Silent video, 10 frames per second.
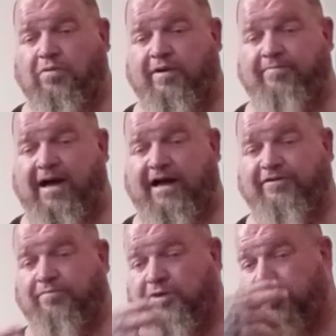We
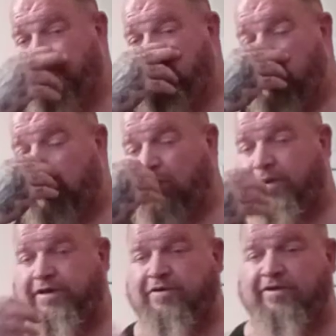back the blue.
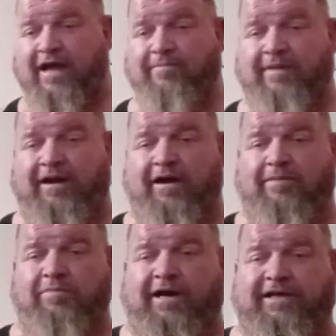We do that by
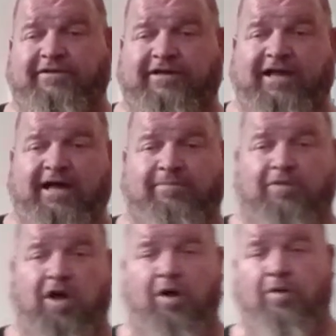not breaking the damn
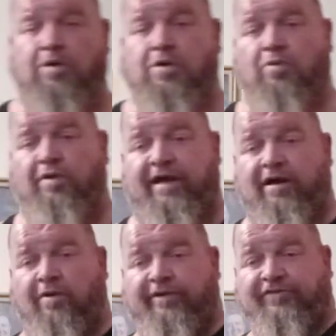law. We
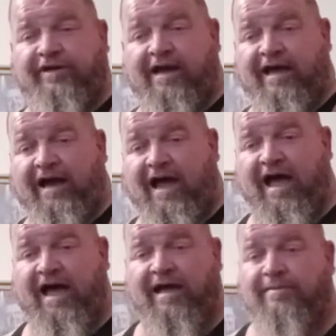ain't always seen eye to
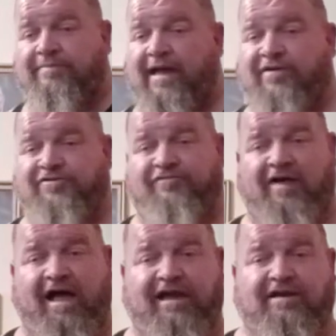eye. That's
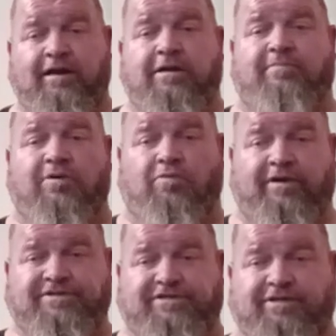fine. But
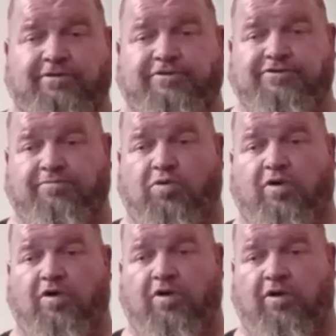we still
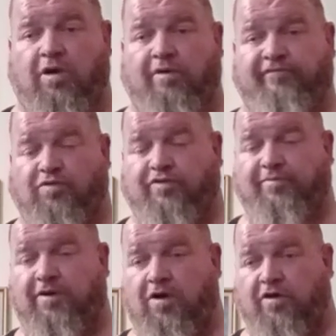support our law
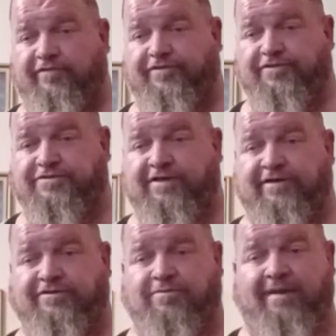enforcement officers.
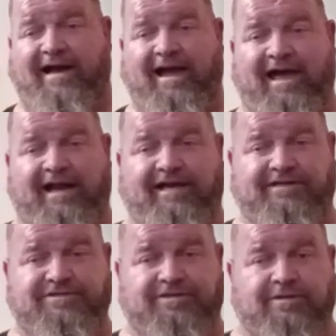And to my
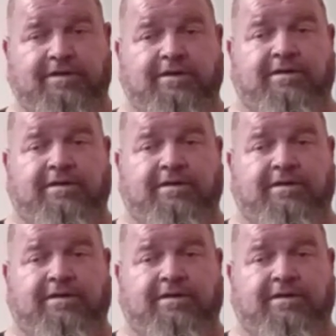addicts,